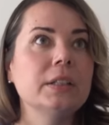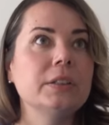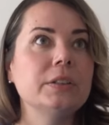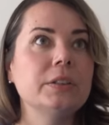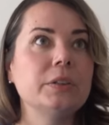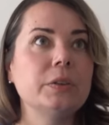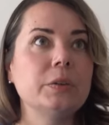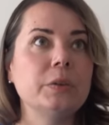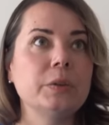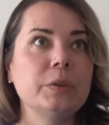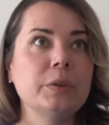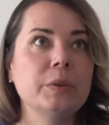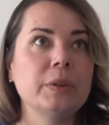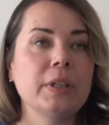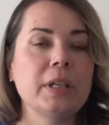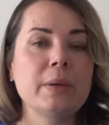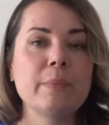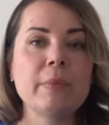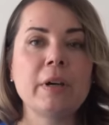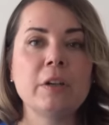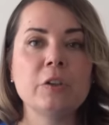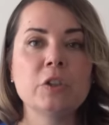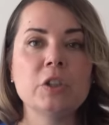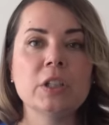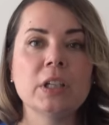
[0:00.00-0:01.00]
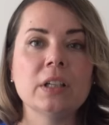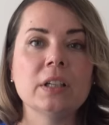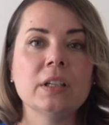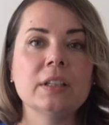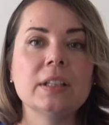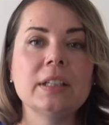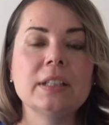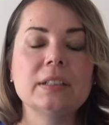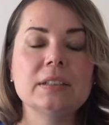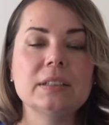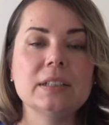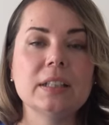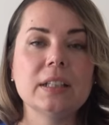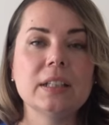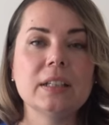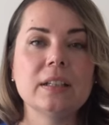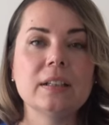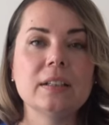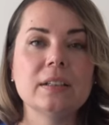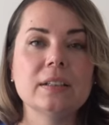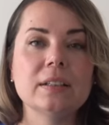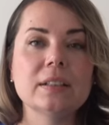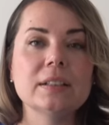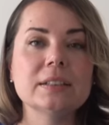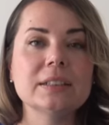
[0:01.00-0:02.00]
to imagine this
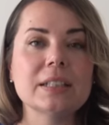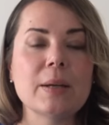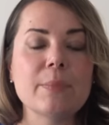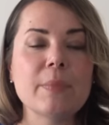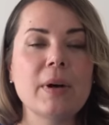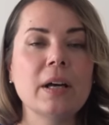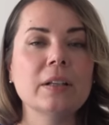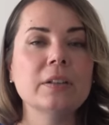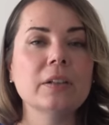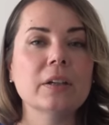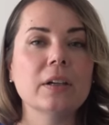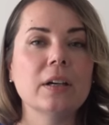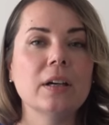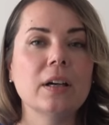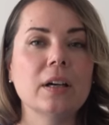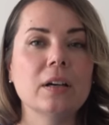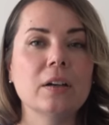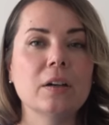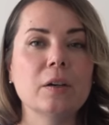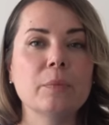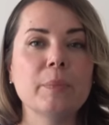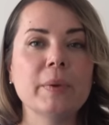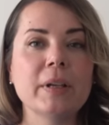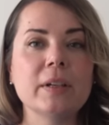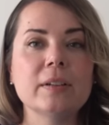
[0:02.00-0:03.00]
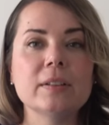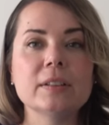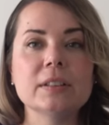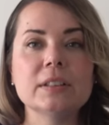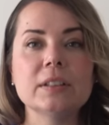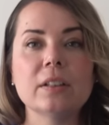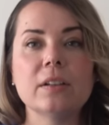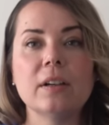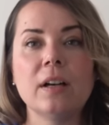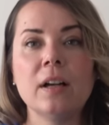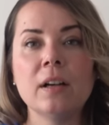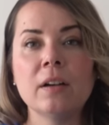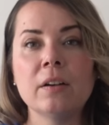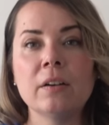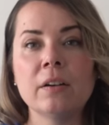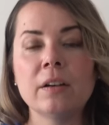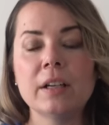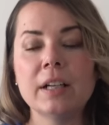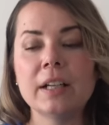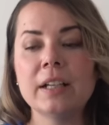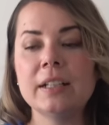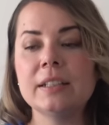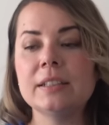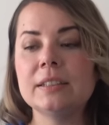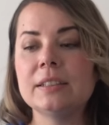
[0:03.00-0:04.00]
in some other color because the
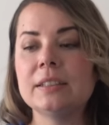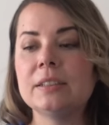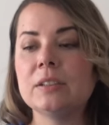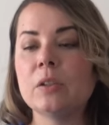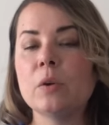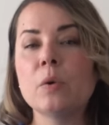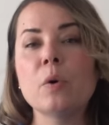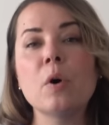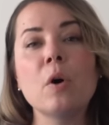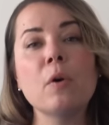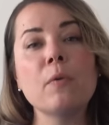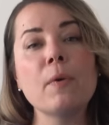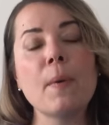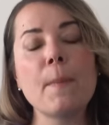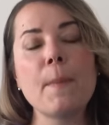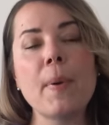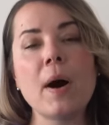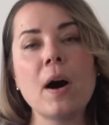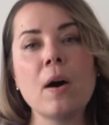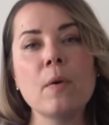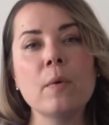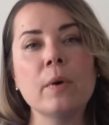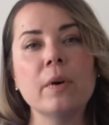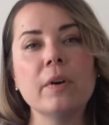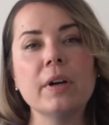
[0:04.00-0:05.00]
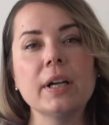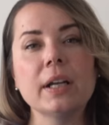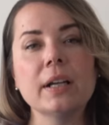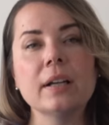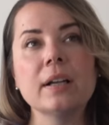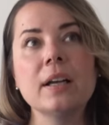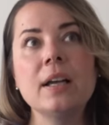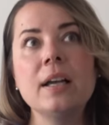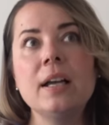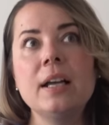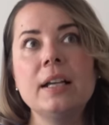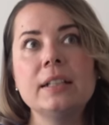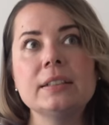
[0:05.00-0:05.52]
color is so overpowering.